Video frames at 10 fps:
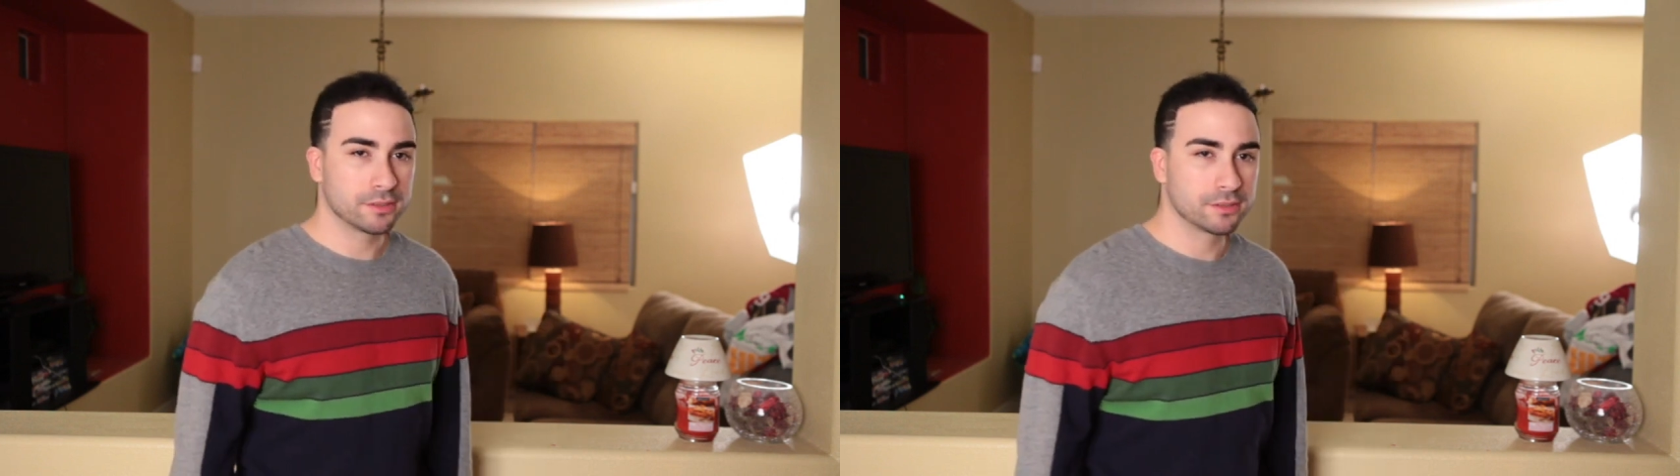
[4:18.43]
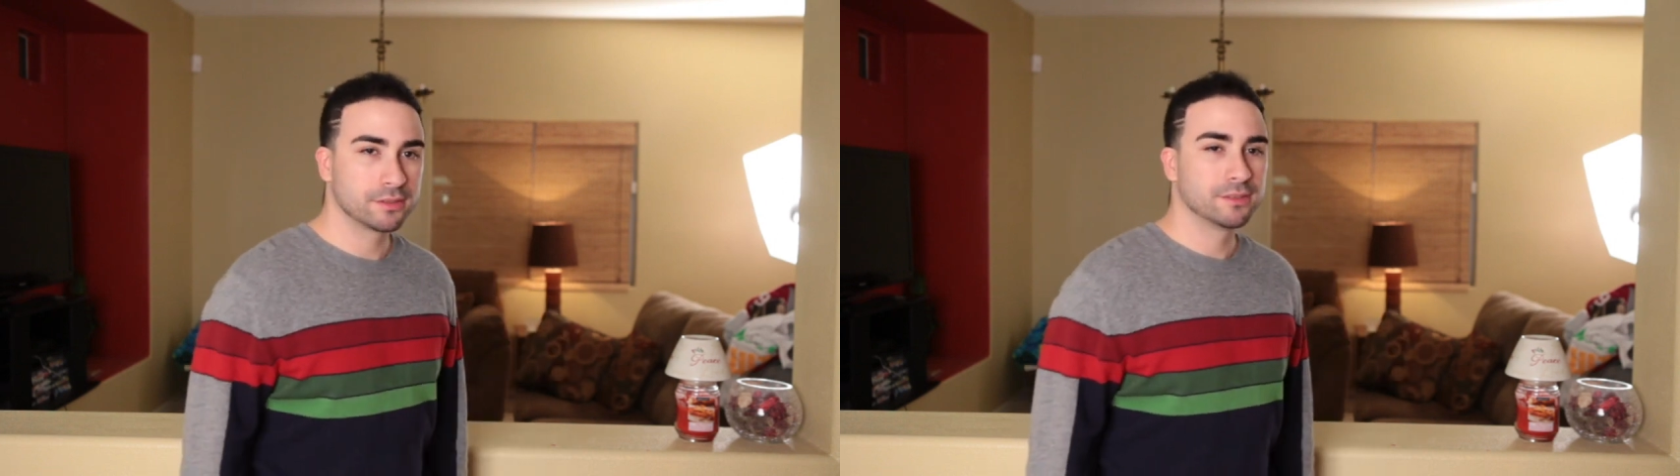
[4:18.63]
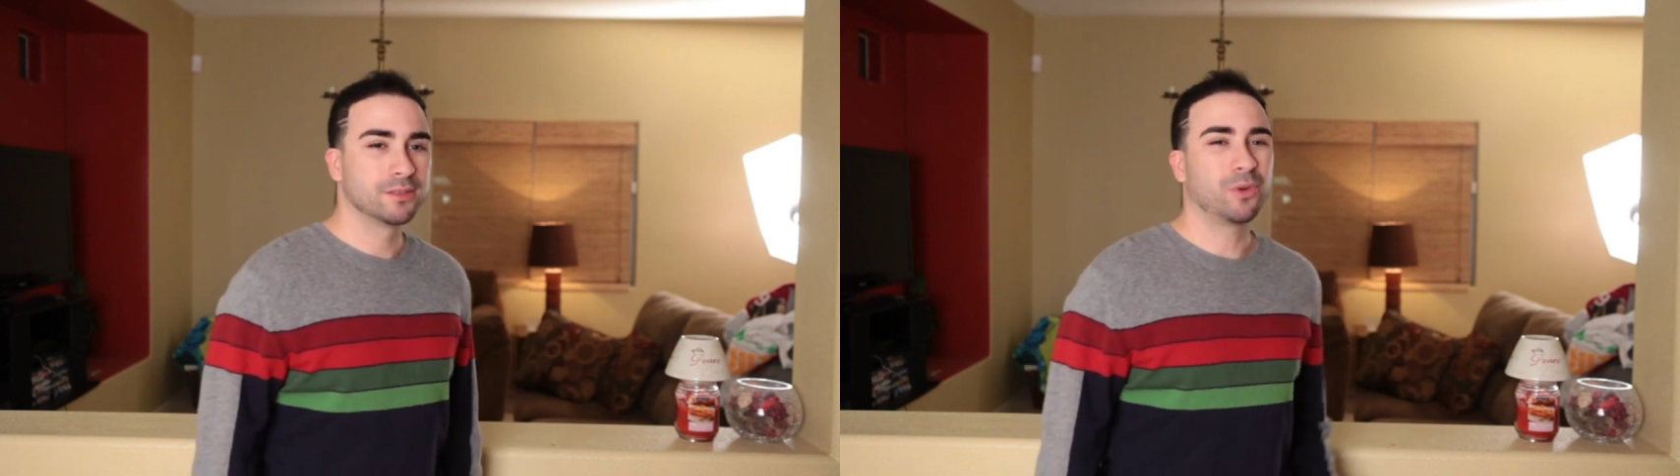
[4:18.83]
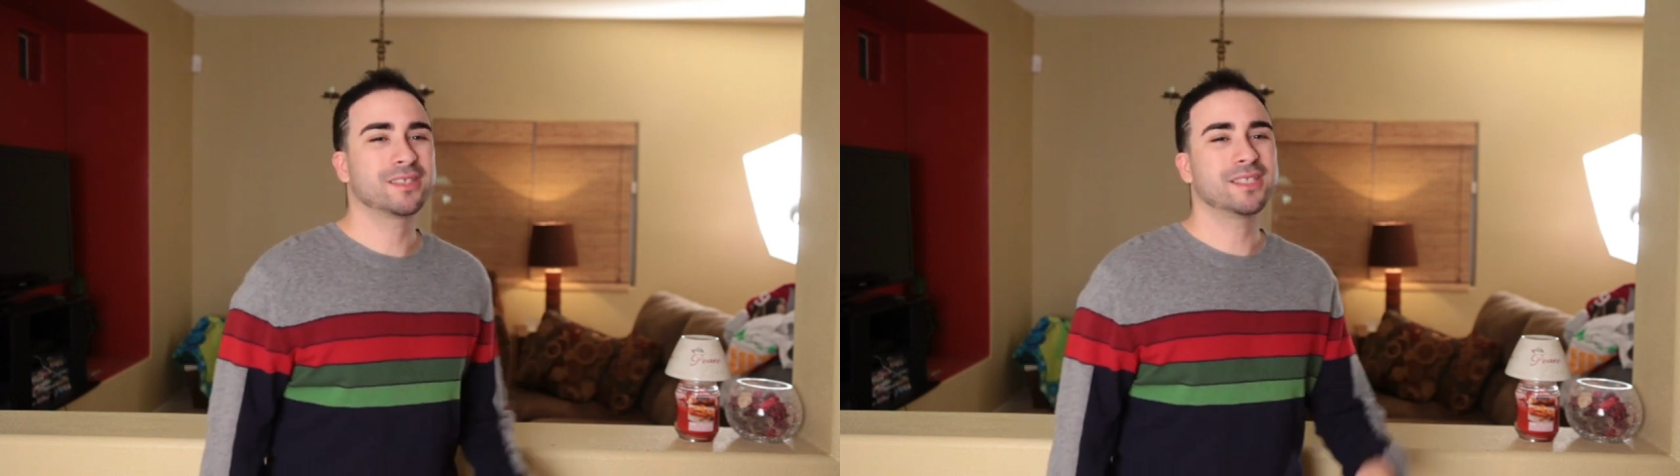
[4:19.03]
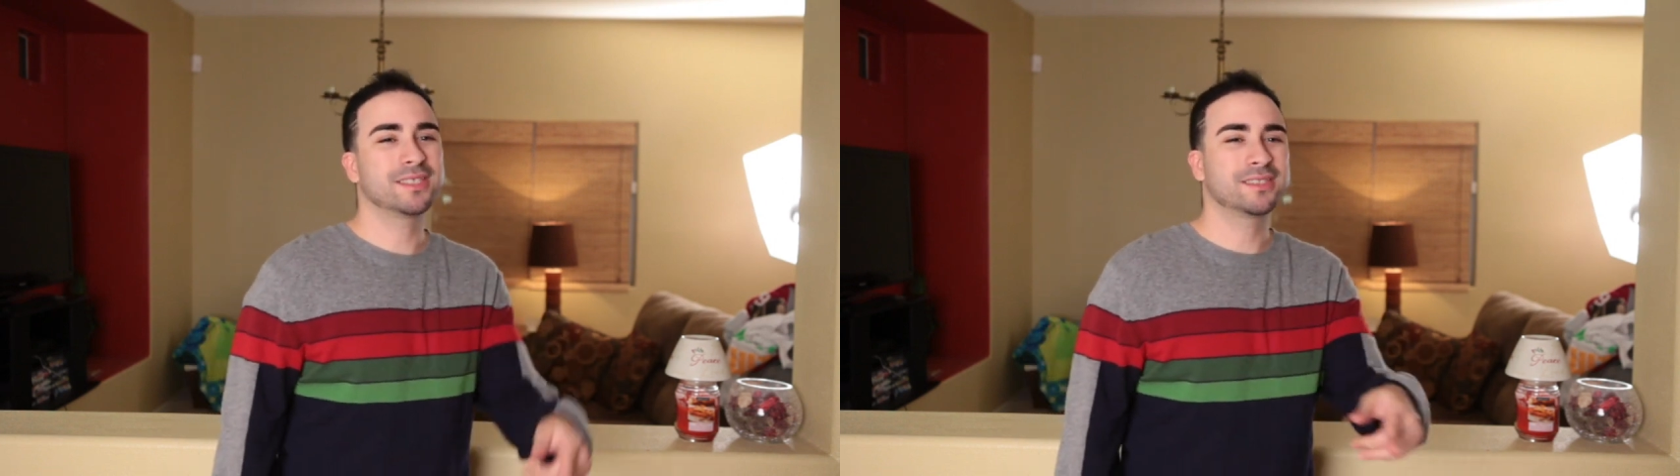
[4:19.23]
All right.
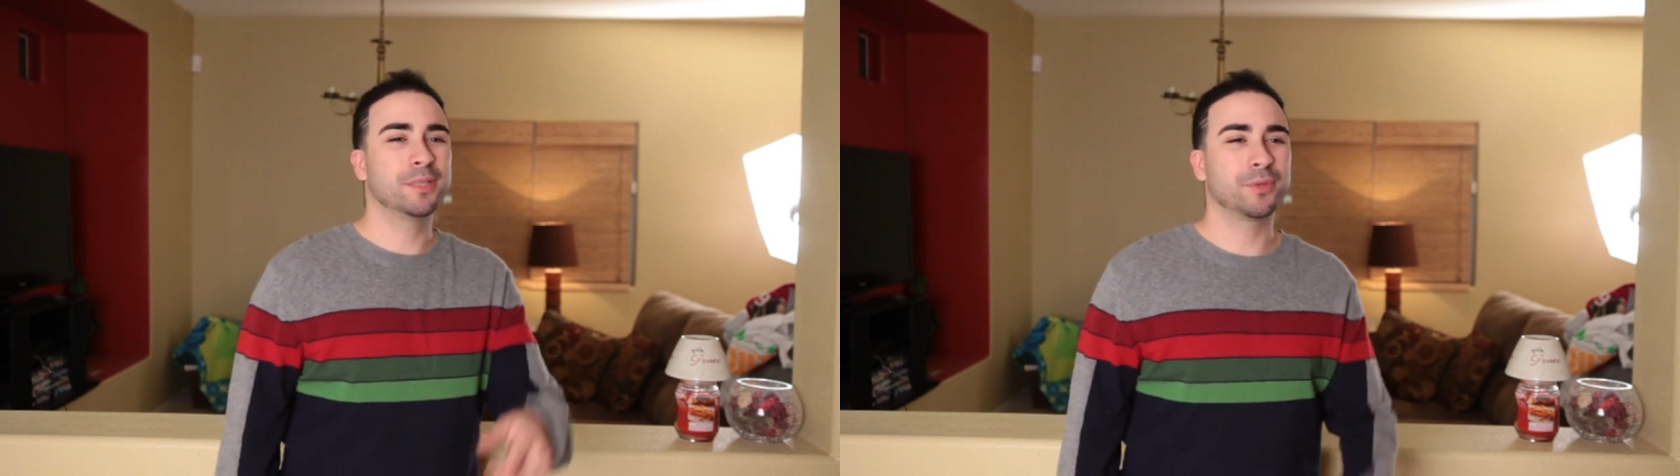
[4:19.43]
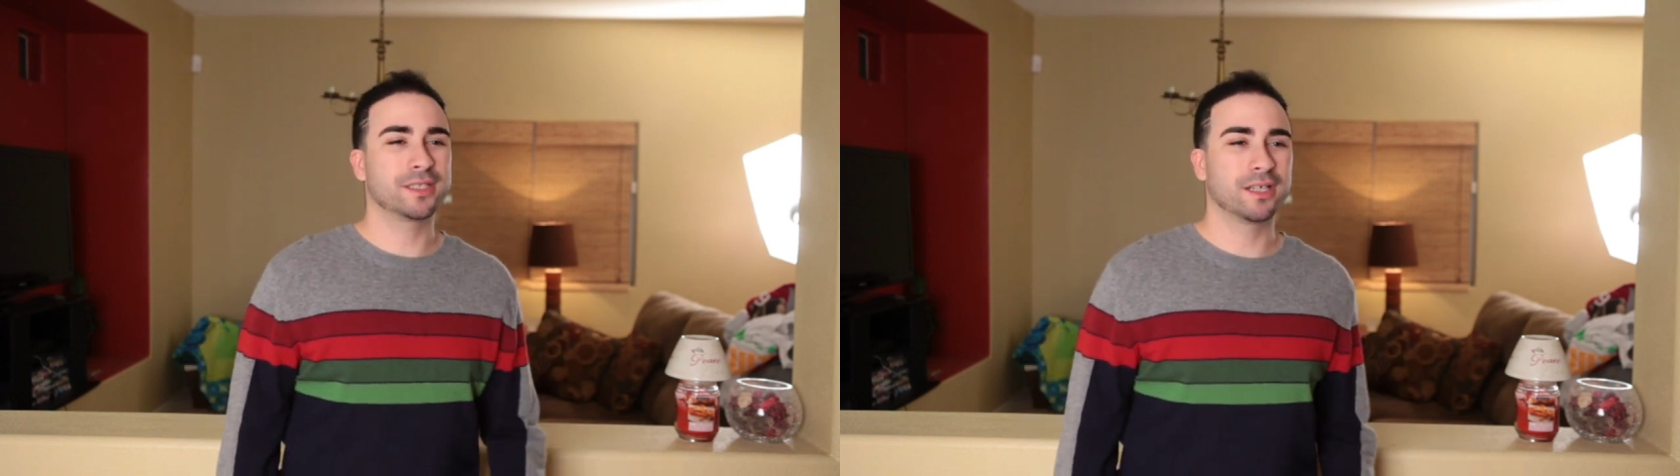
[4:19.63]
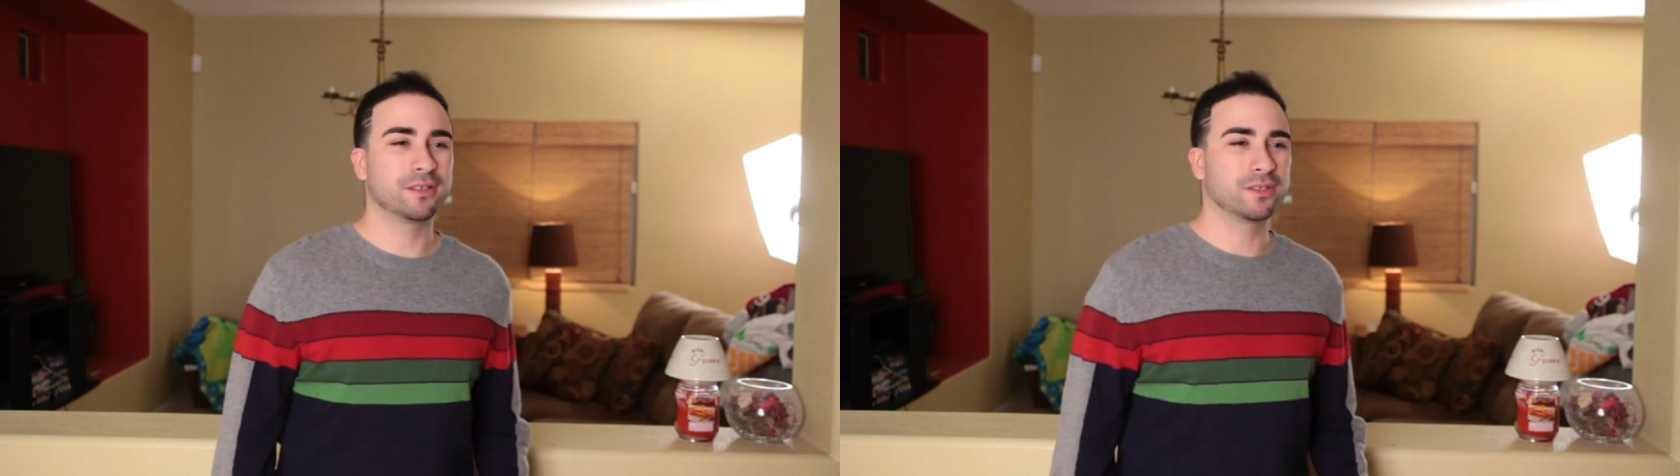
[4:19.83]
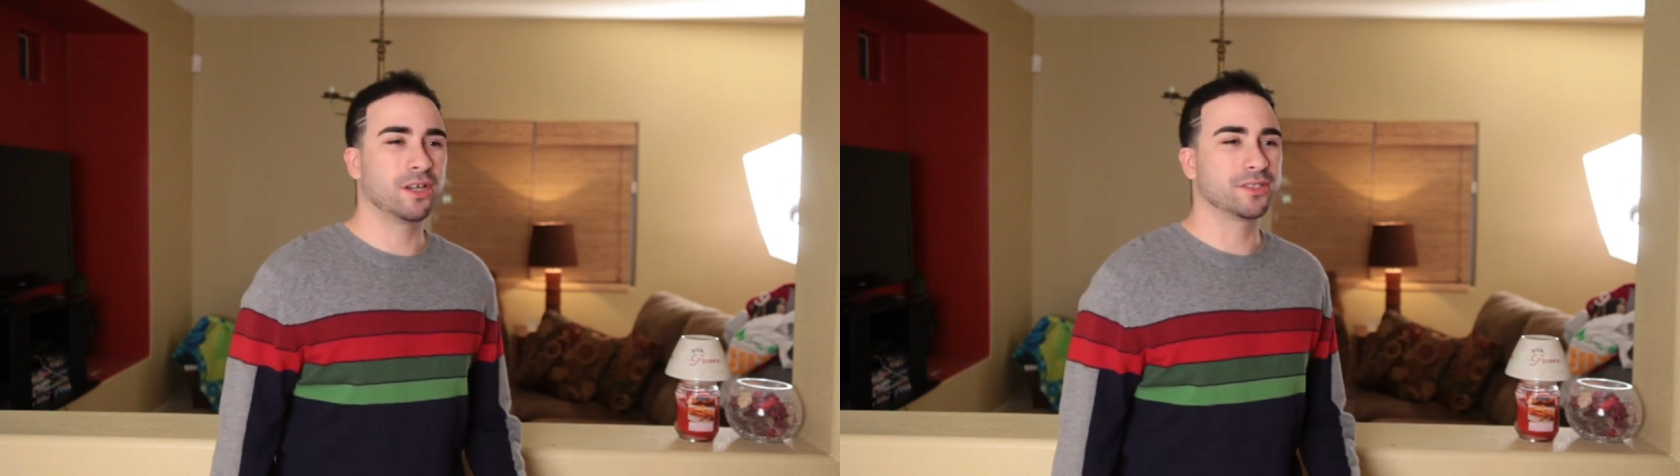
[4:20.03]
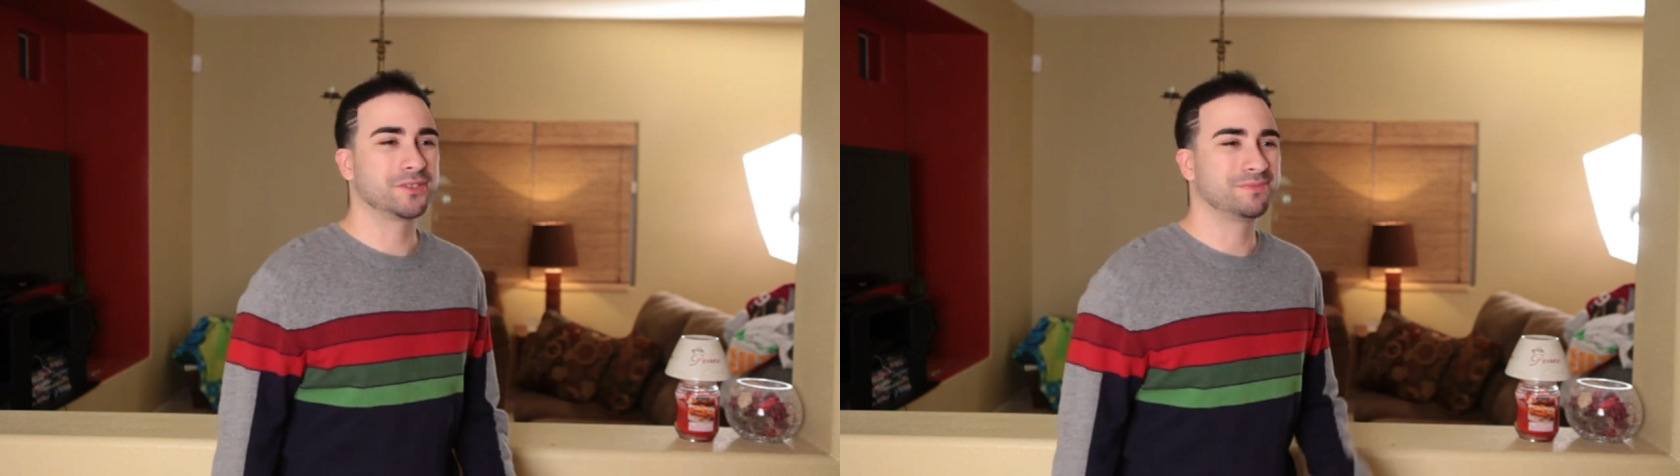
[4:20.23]
Watch that step right there. Oh.